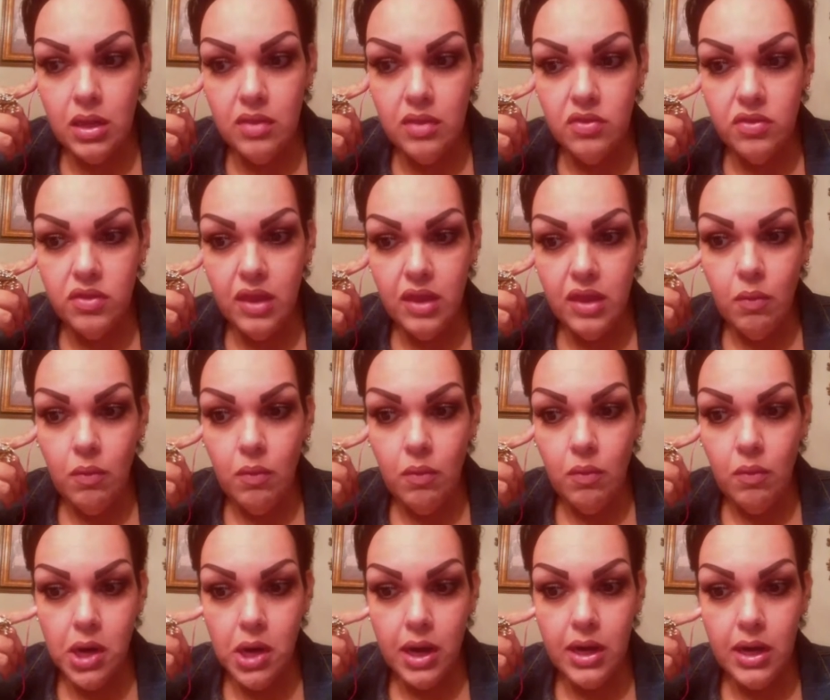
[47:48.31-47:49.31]
It's that we're
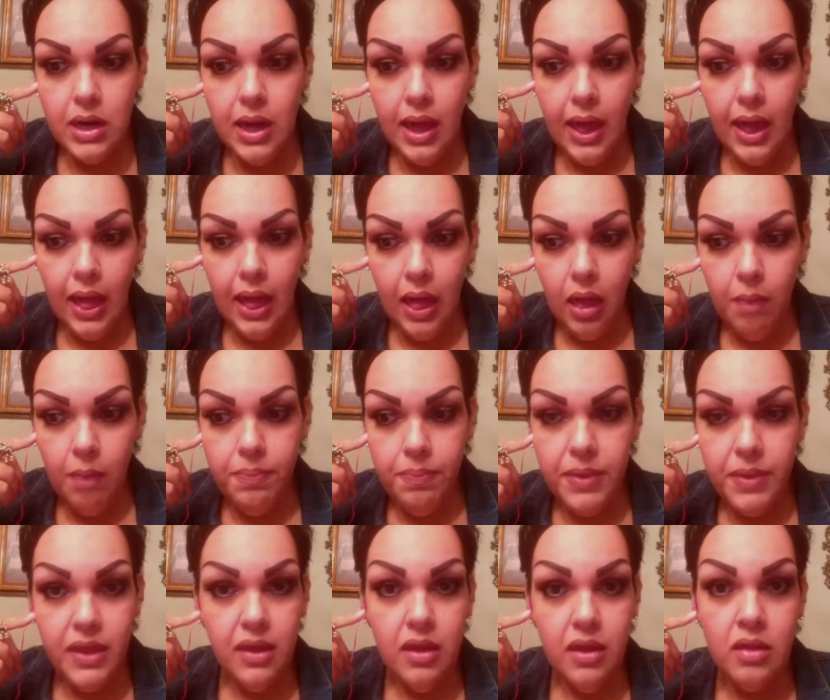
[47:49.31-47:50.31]
trying to help
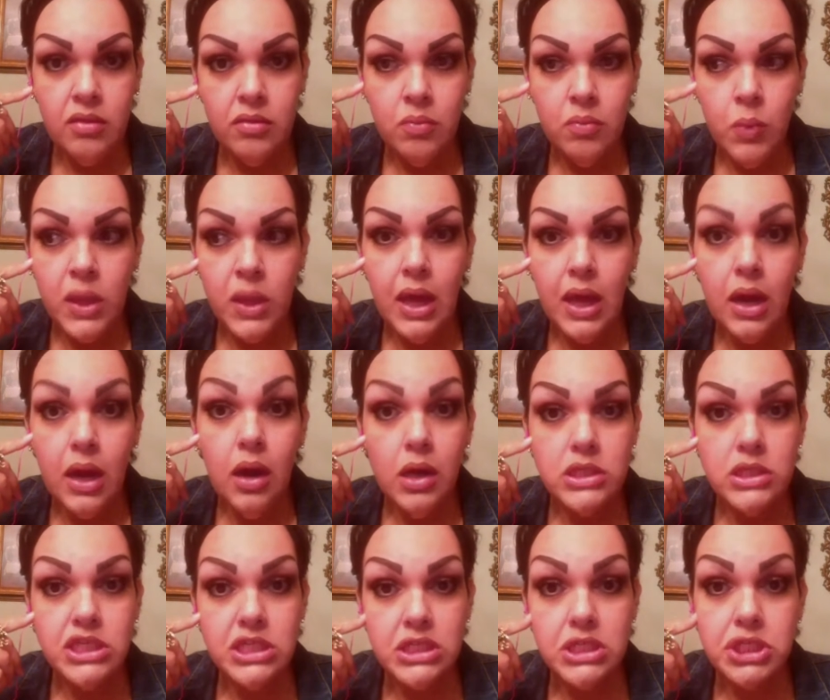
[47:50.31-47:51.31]
because we got our
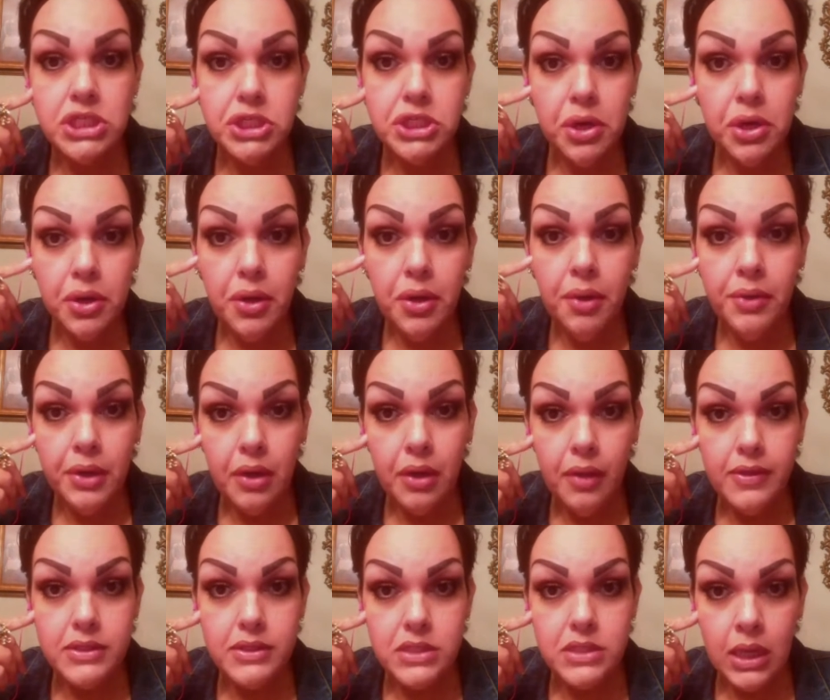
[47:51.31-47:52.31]
shit sugar-coated
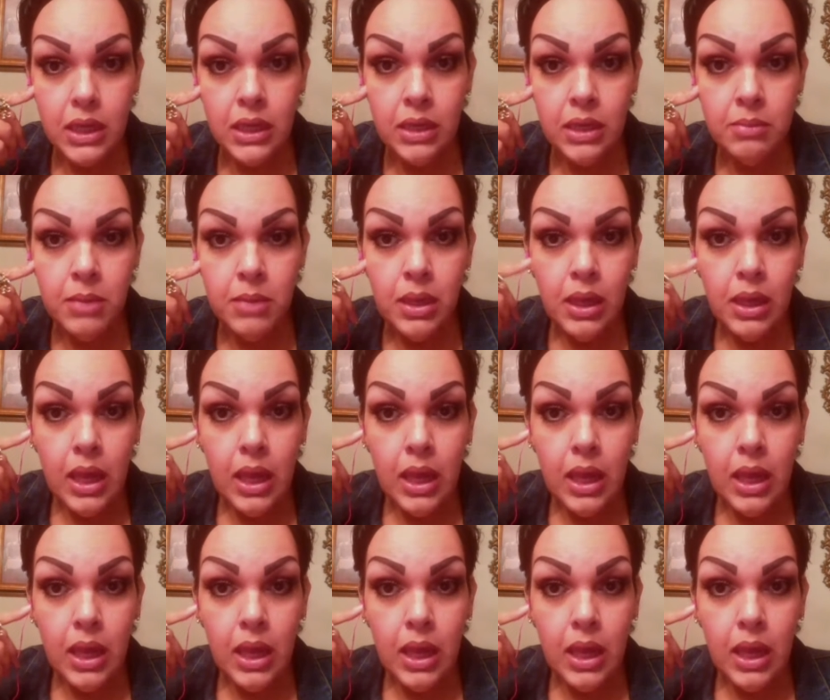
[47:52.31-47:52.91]
all the time